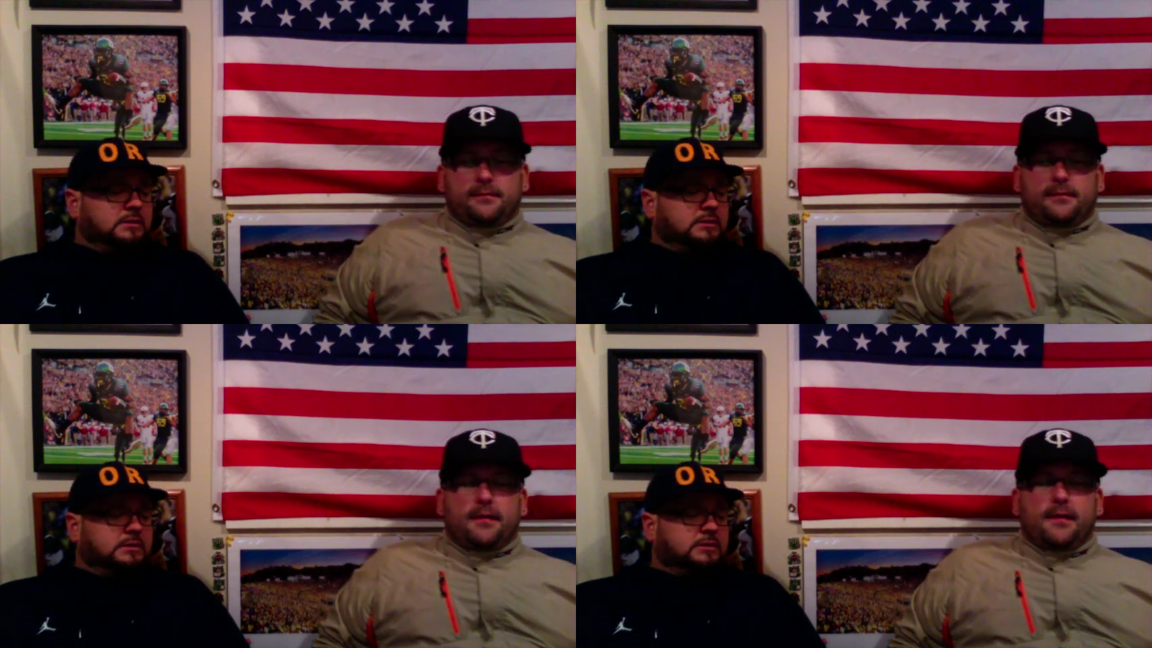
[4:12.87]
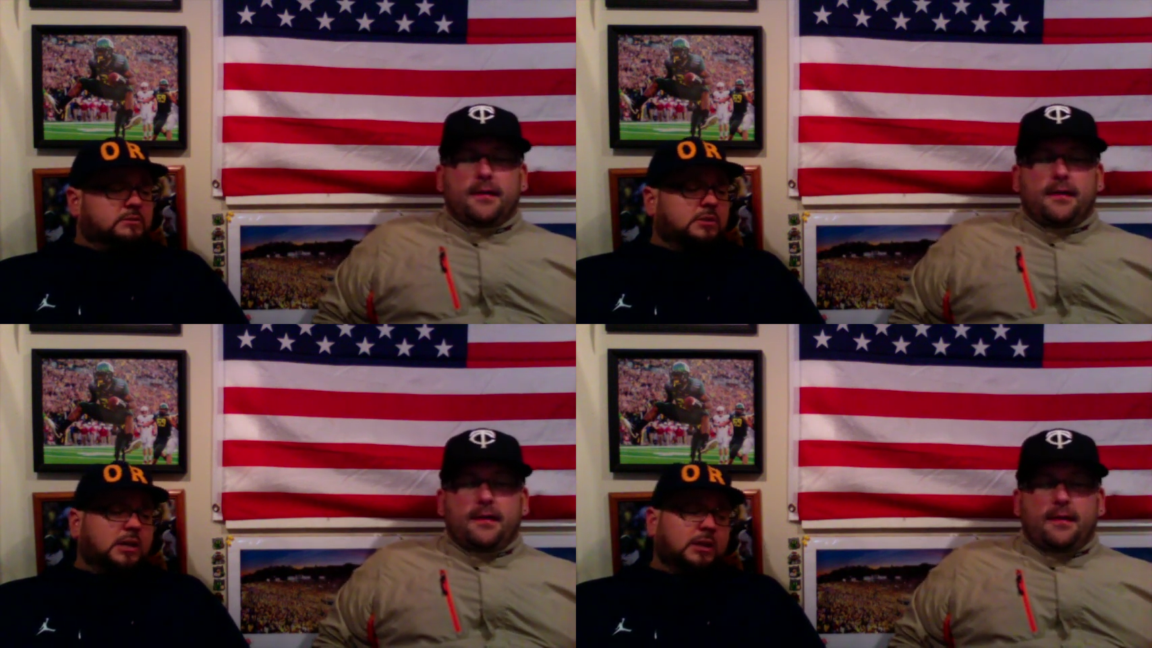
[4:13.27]

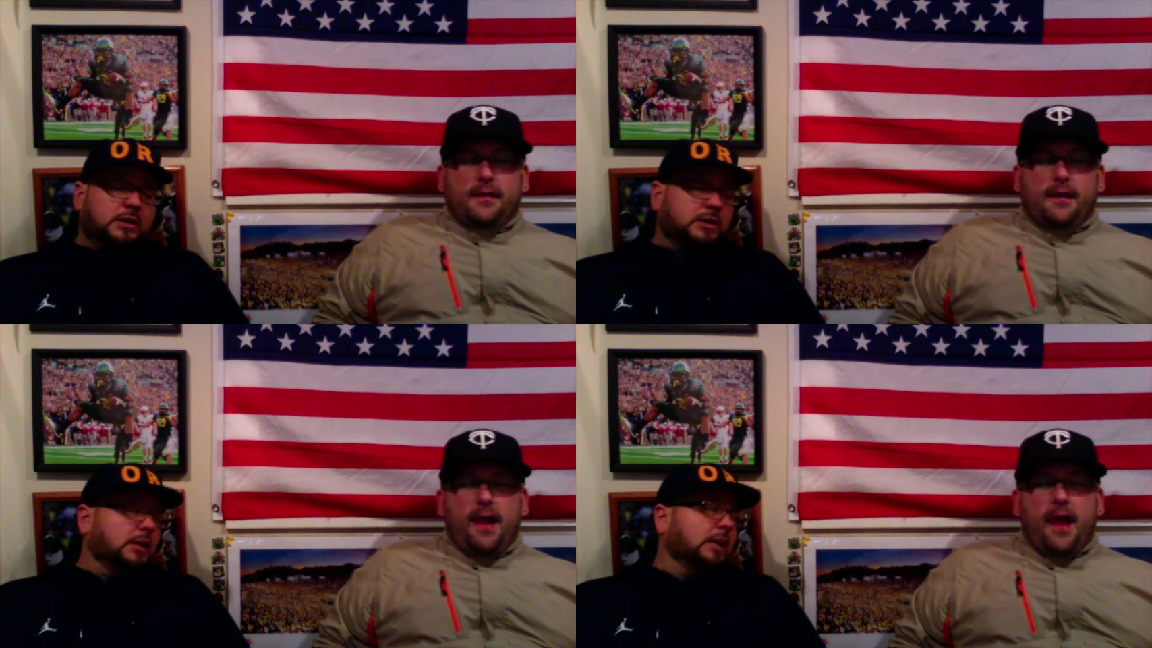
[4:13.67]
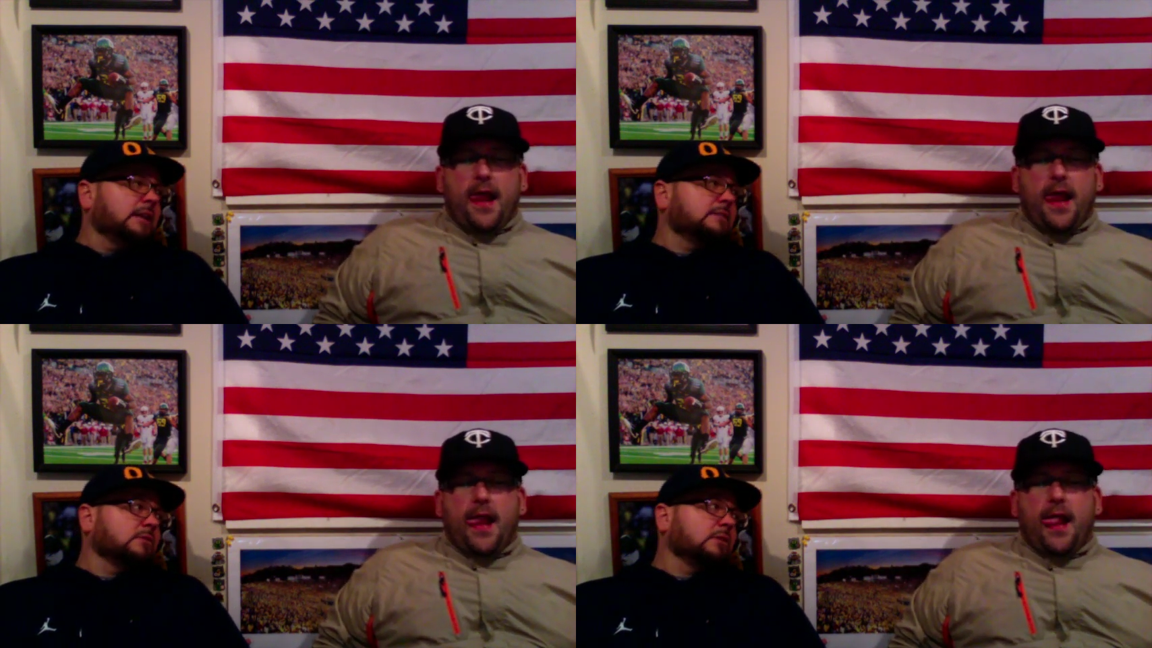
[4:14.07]
Speaker 1: Utah looked good
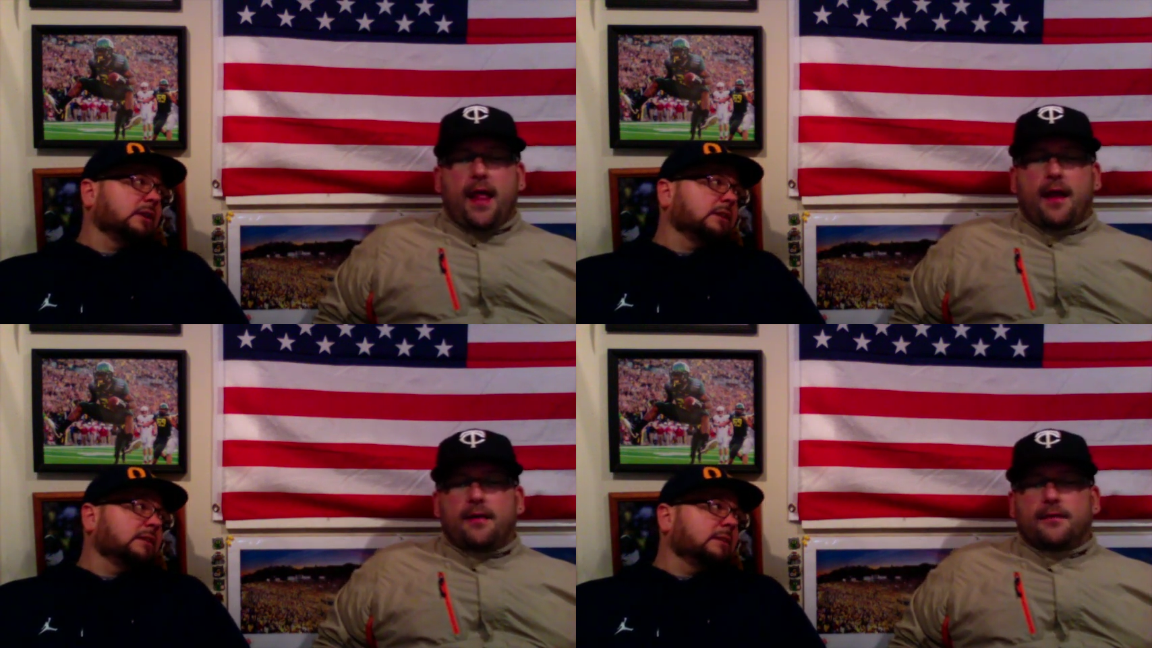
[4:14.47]
against Oregon, though,